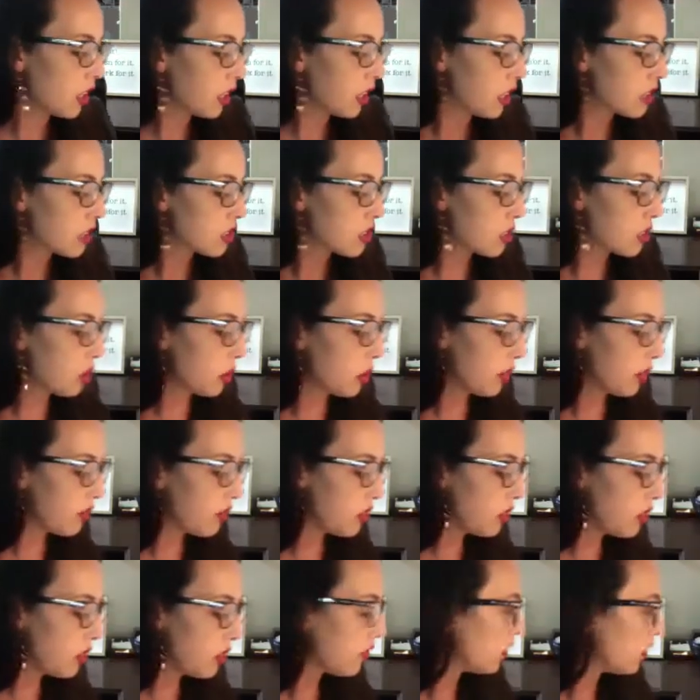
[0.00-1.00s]
So if you
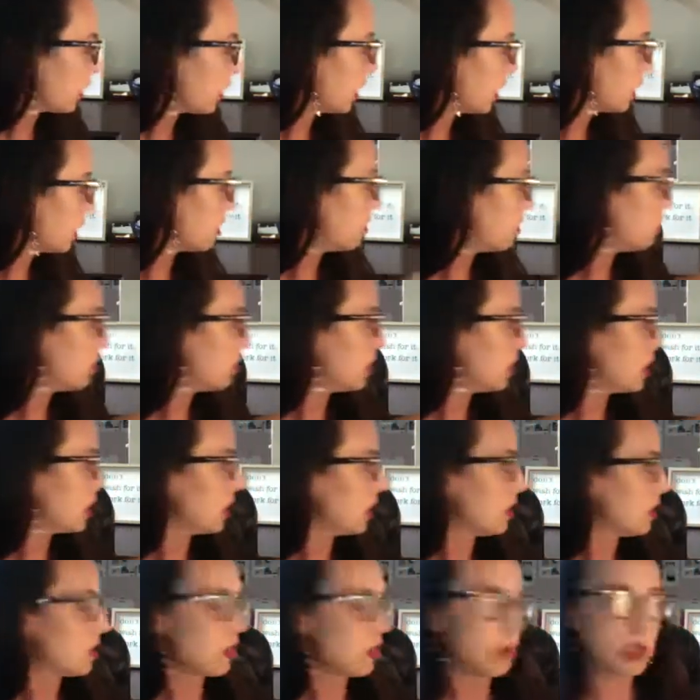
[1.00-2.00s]
feel like you need
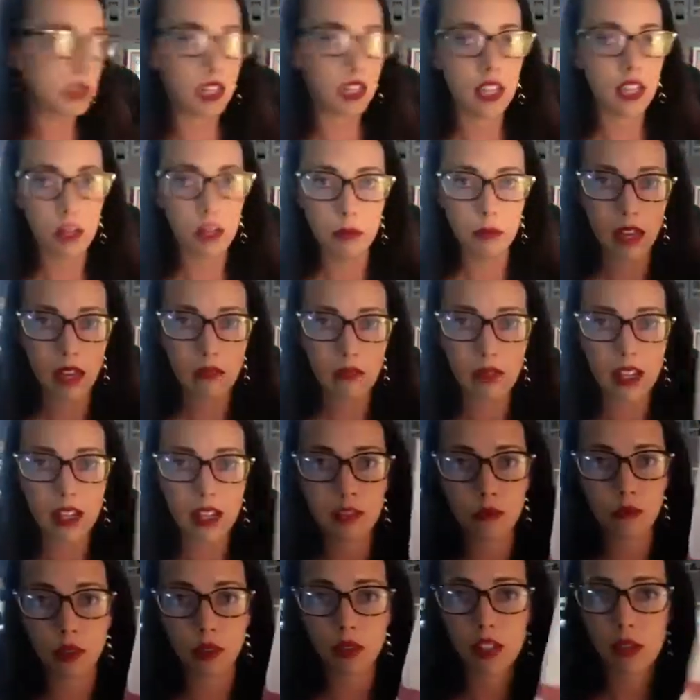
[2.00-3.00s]
to be a paint by
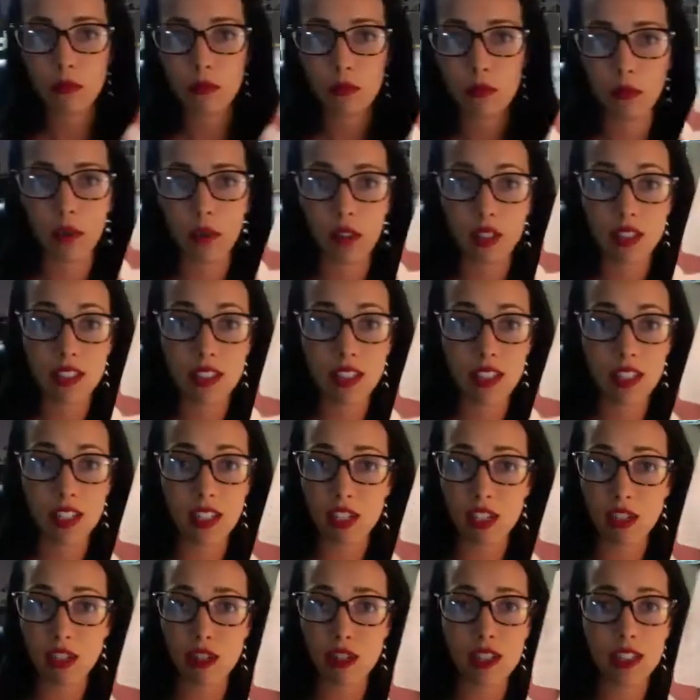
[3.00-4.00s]
number person and
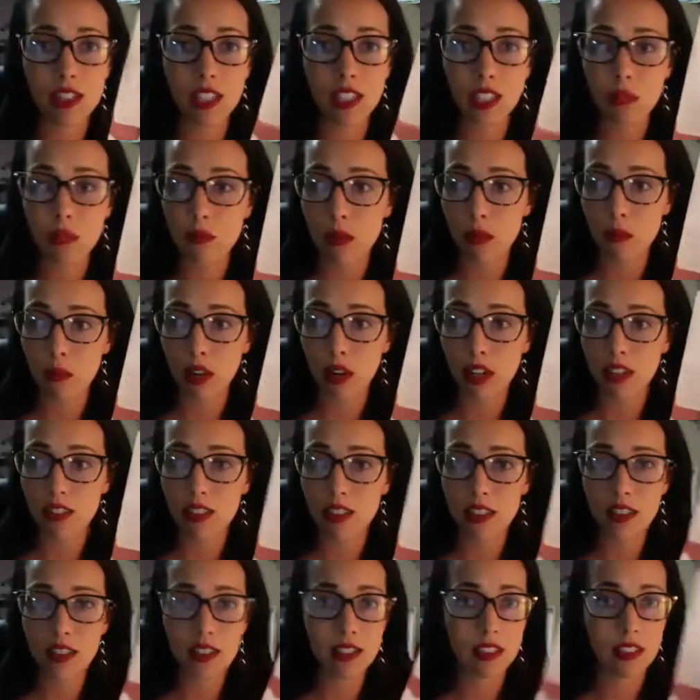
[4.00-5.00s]
you just need to memorize
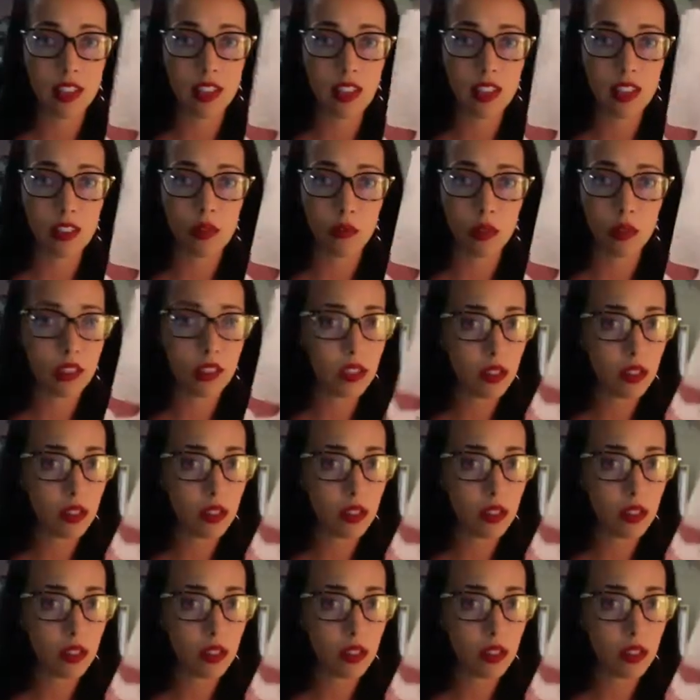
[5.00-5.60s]
these and take them with you,